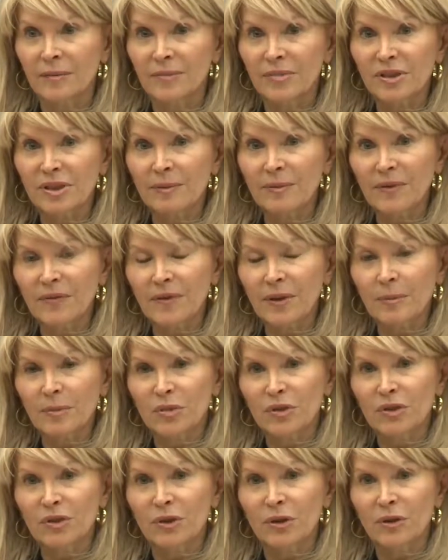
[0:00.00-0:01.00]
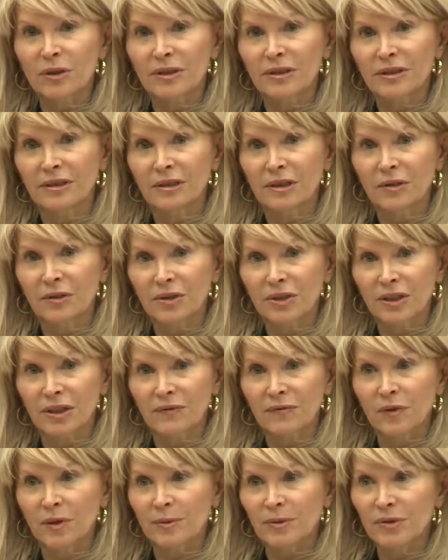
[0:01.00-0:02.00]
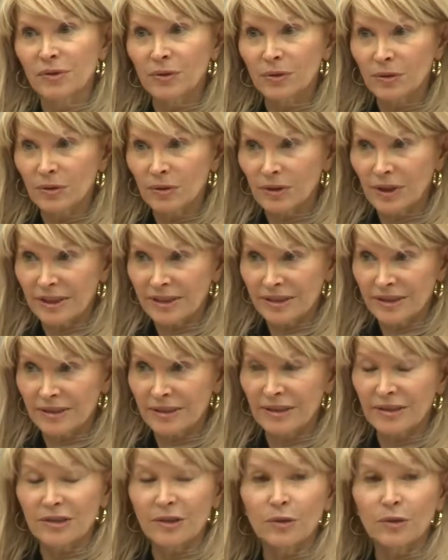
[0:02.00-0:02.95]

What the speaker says: Some of them are starting to negotiate pharmaceutical licenses.